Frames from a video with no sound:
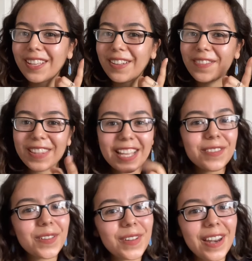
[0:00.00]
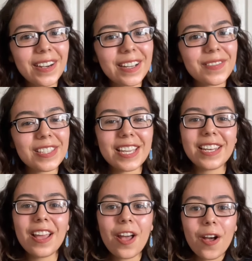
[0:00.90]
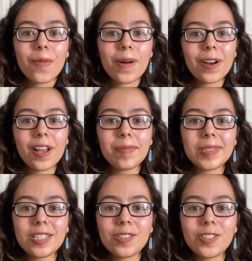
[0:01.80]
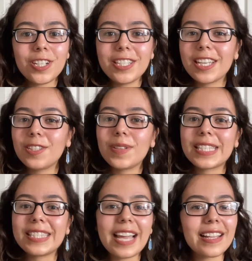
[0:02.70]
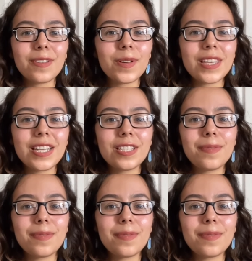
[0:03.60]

Well, that's where water comes in. Water helps these nutrients get to exactly where they need to